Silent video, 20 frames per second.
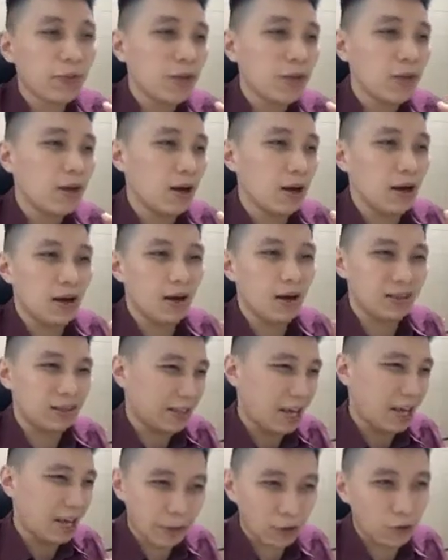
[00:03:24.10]
the
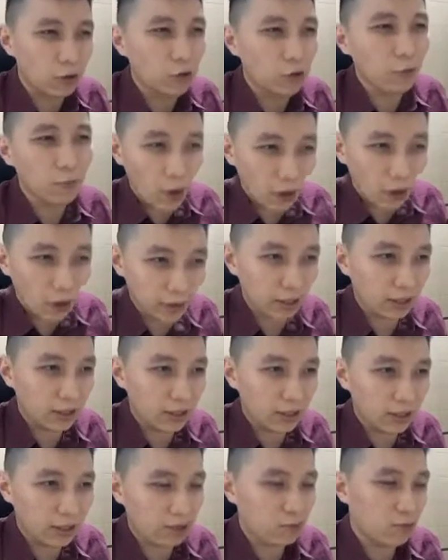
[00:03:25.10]
chemical bonding,
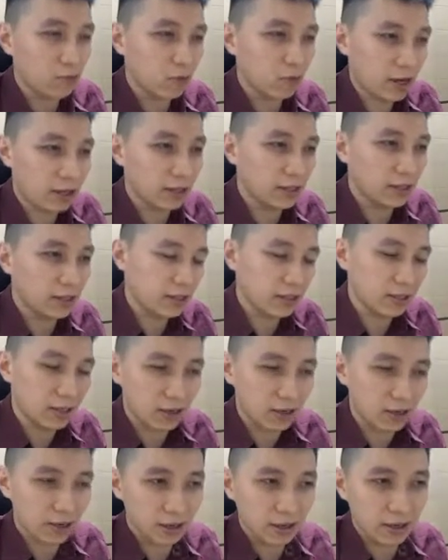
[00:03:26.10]
right? Why is it
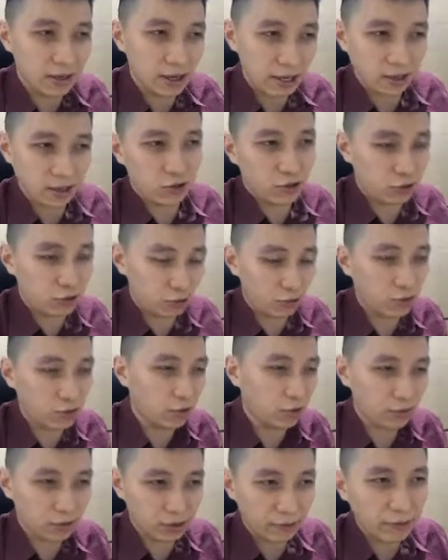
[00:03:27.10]

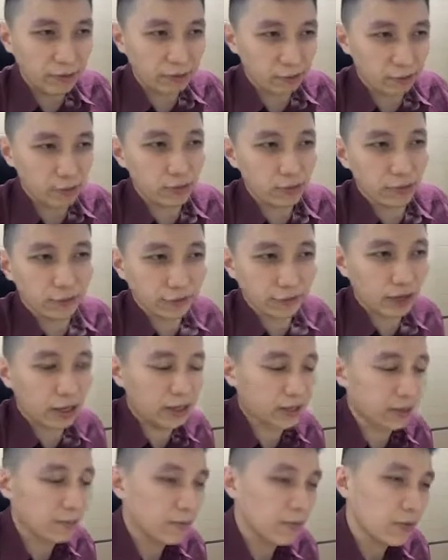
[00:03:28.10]
H2O? So something to do with that.